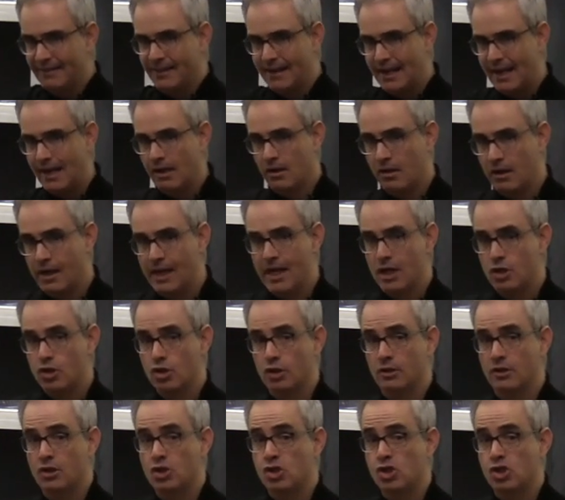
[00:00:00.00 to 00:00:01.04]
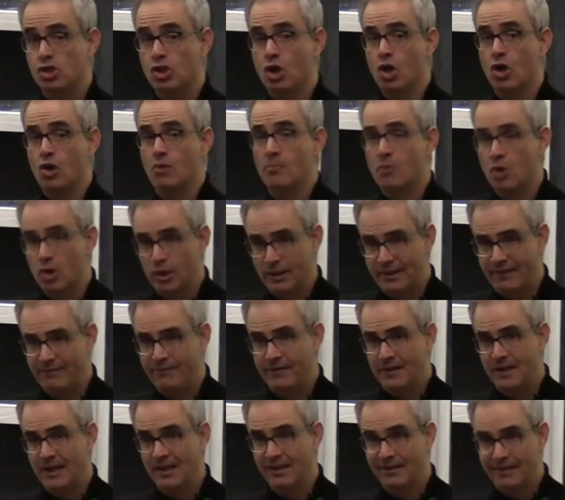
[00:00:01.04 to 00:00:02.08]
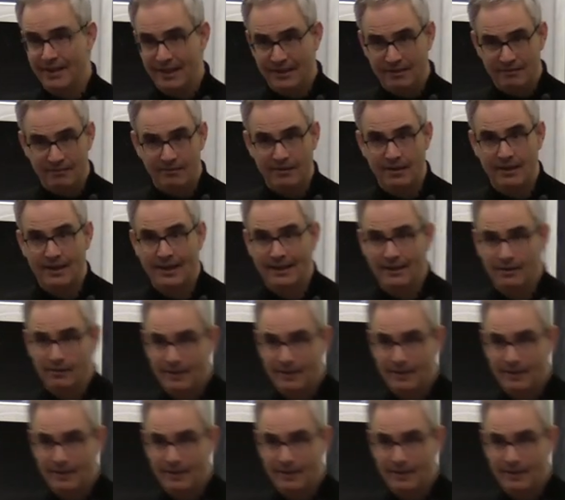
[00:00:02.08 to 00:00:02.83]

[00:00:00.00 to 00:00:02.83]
the calculation is no more difficult than the cal